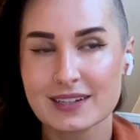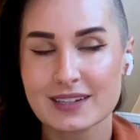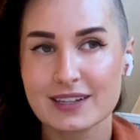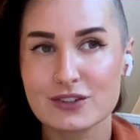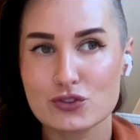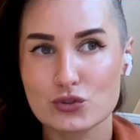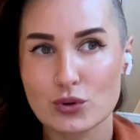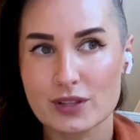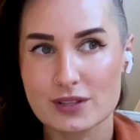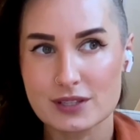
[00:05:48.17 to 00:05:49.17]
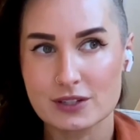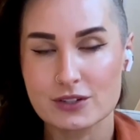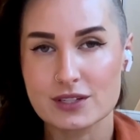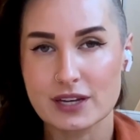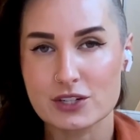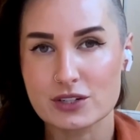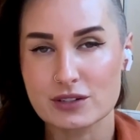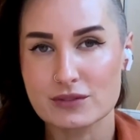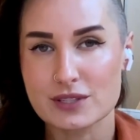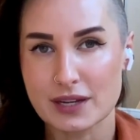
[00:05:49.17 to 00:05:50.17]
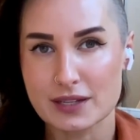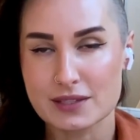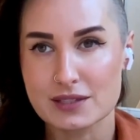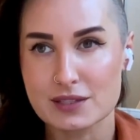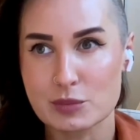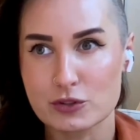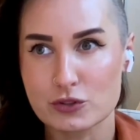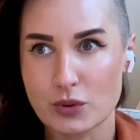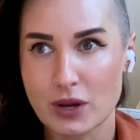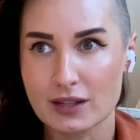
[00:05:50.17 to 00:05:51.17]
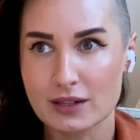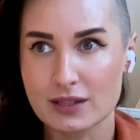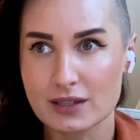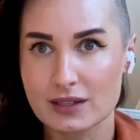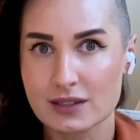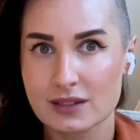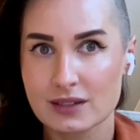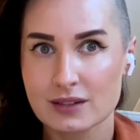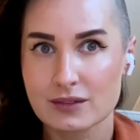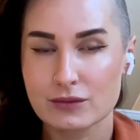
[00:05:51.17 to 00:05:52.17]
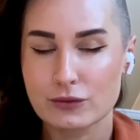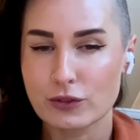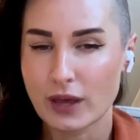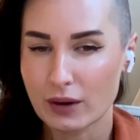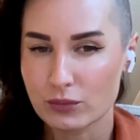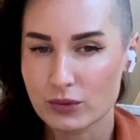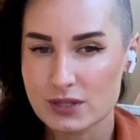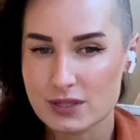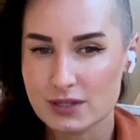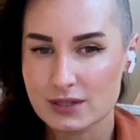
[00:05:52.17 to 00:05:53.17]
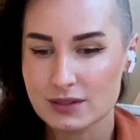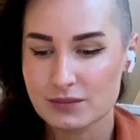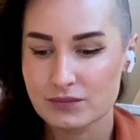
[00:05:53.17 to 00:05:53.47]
enjoy this intersection of science and spirituality for that reason.